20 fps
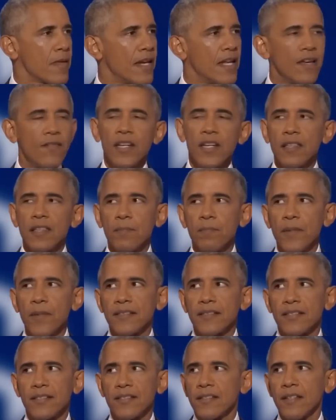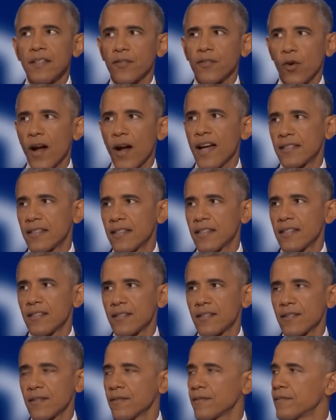And even in the midst of
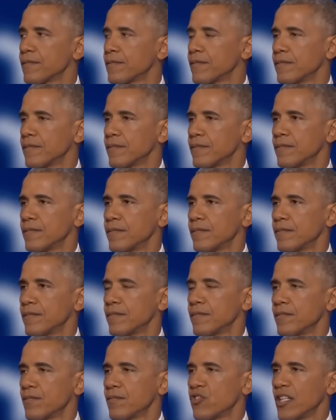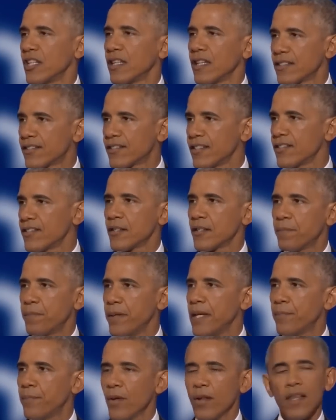crisis, she listens to
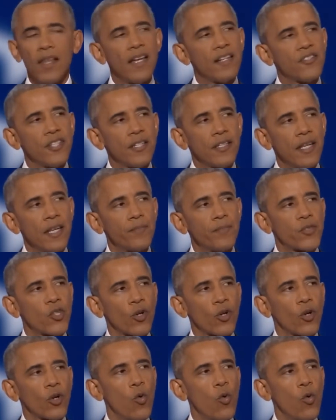people and she keeps her